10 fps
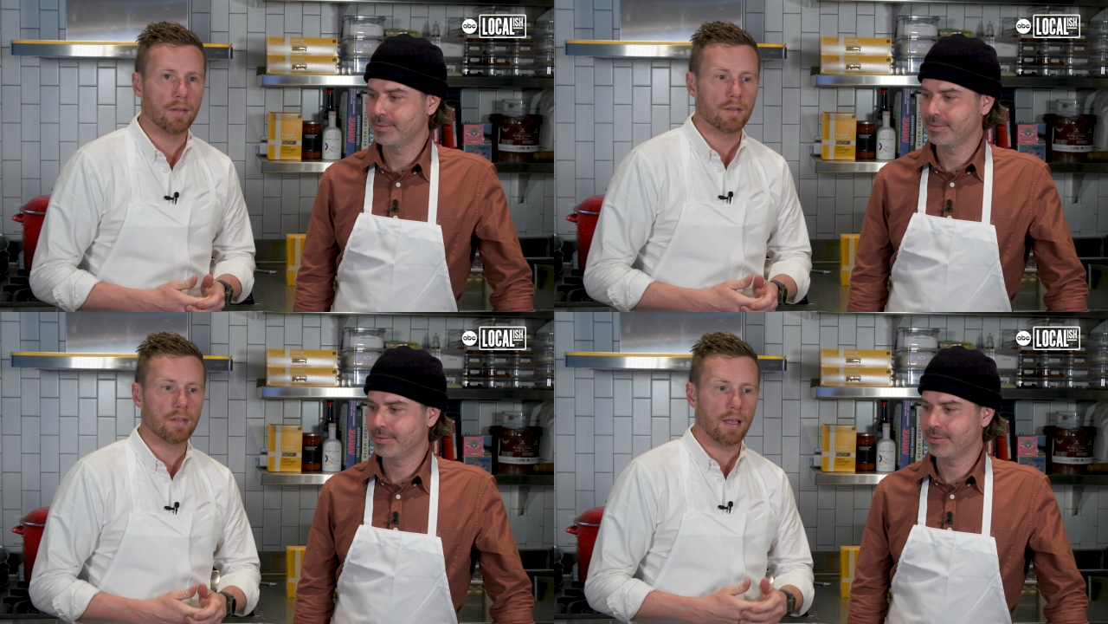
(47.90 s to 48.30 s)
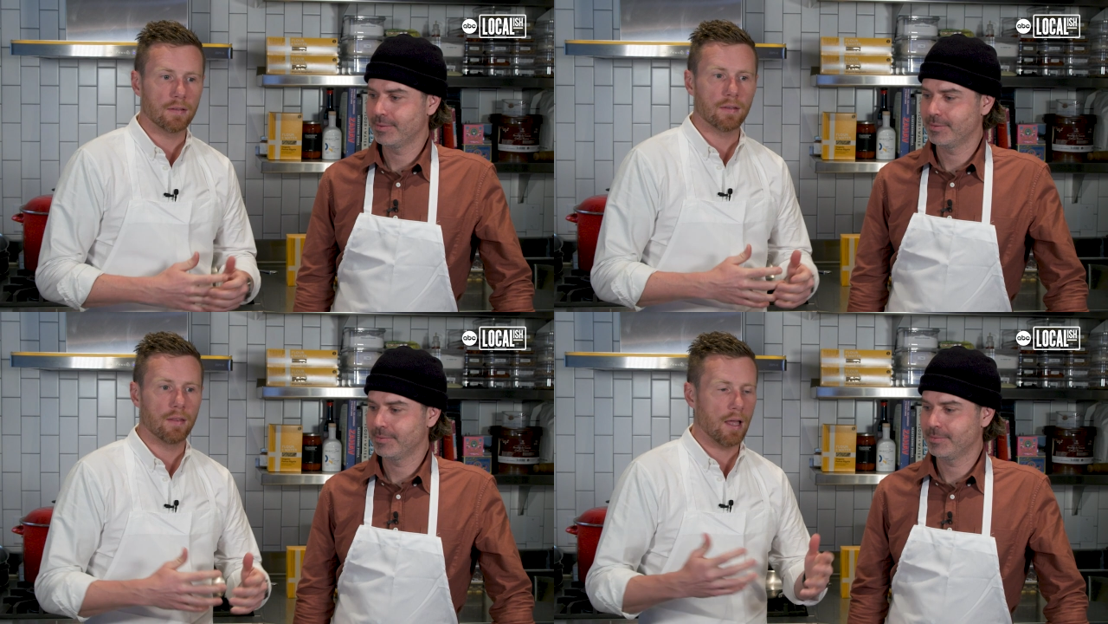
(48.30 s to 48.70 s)
Speaker 1: and
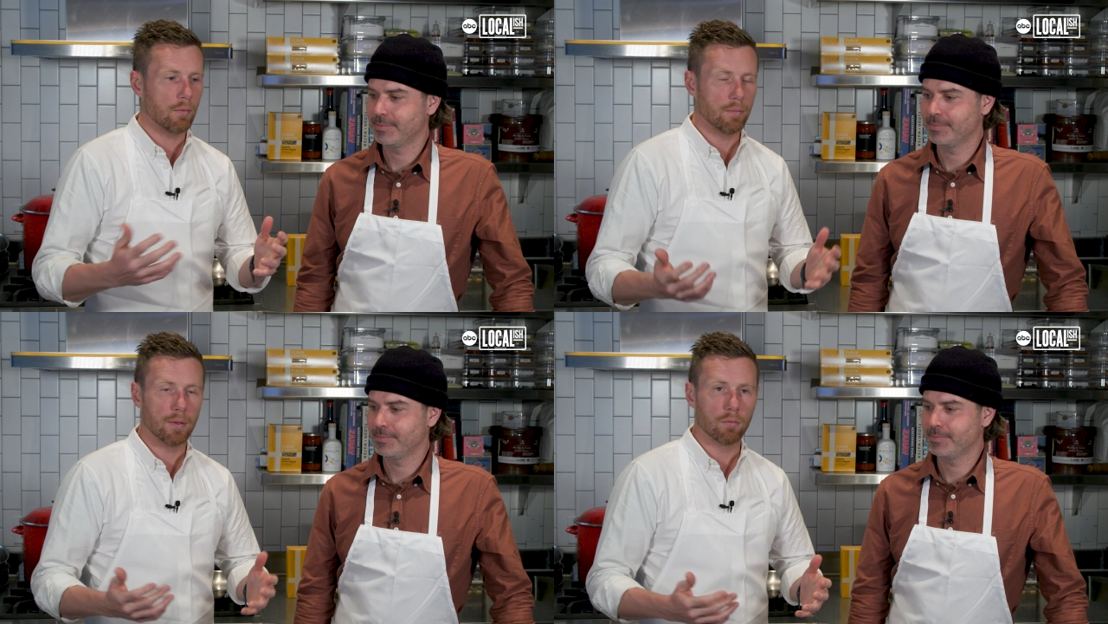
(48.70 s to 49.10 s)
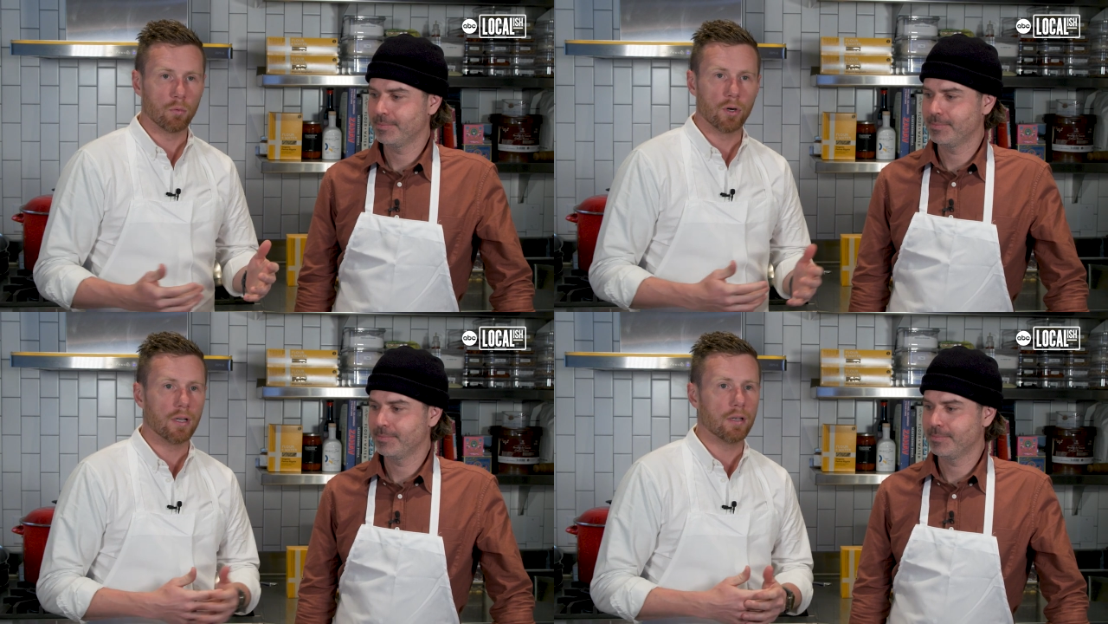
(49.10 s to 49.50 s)
since then we've been
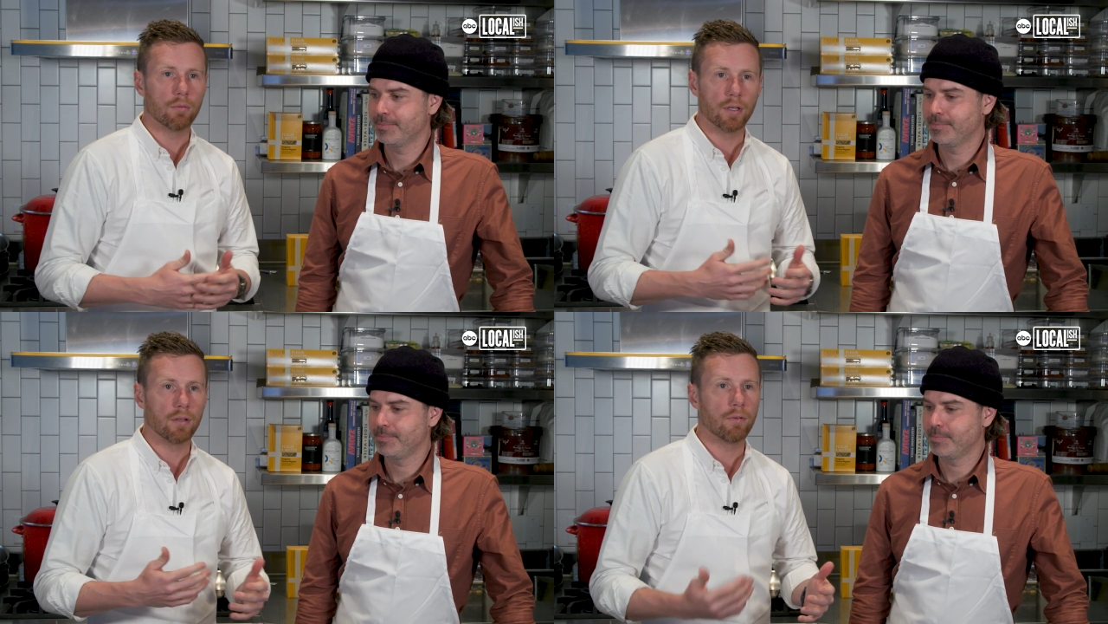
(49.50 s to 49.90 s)
really, really